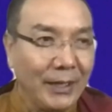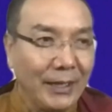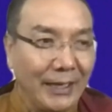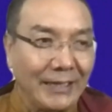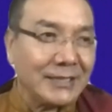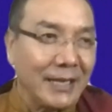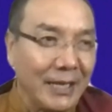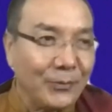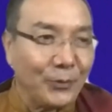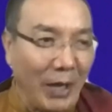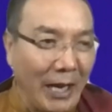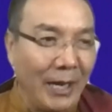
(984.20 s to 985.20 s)
let's say
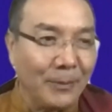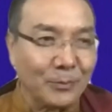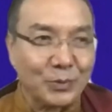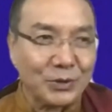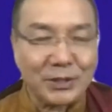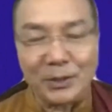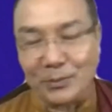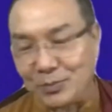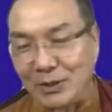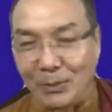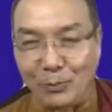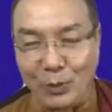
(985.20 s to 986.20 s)
if I'm
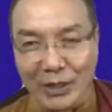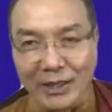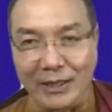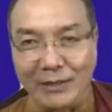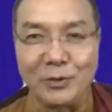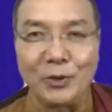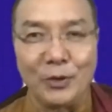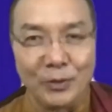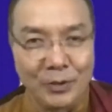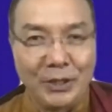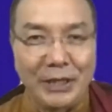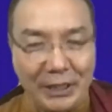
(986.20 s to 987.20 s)
someone that
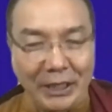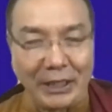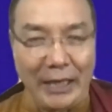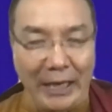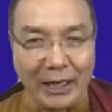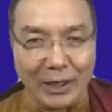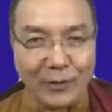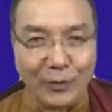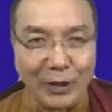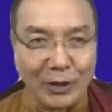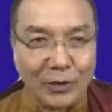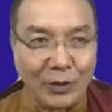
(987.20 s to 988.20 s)
get angry
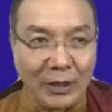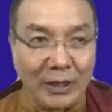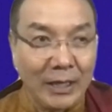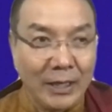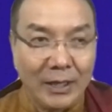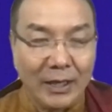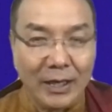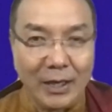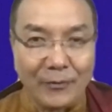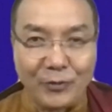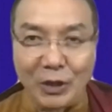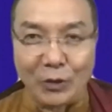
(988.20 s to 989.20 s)
very
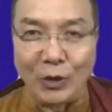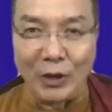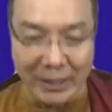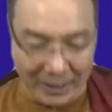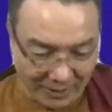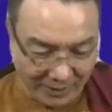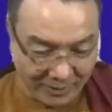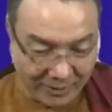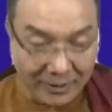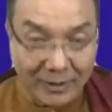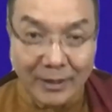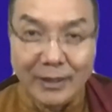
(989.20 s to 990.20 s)
frequently,
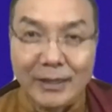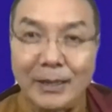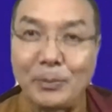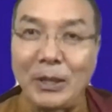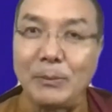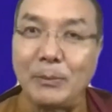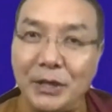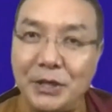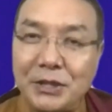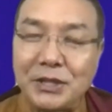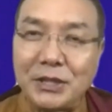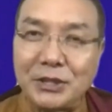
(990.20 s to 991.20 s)
that
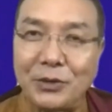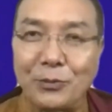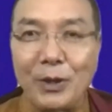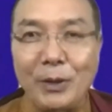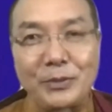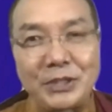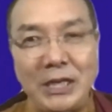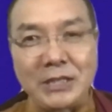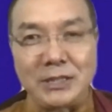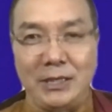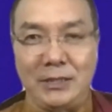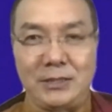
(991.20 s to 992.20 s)
meditation will
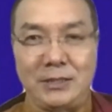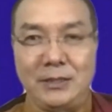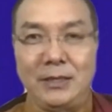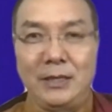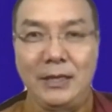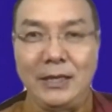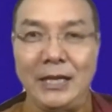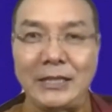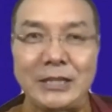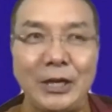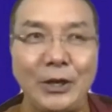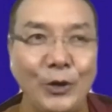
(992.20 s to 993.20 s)
change it.
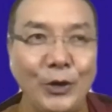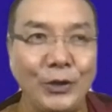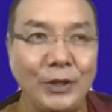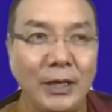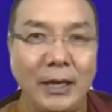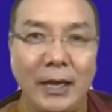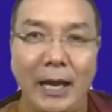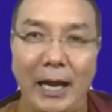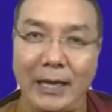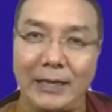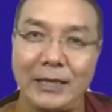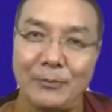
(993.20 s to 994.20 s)
Later on,
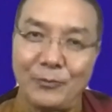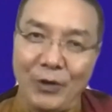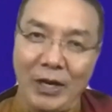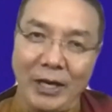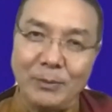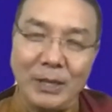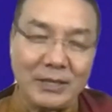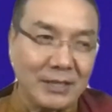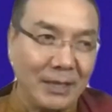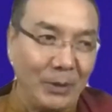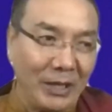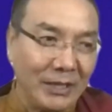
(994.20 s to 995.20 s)
I can find
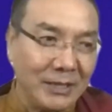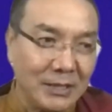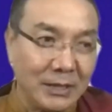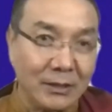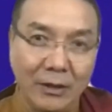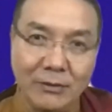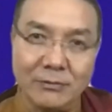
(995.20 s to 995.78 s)
myself. I can see that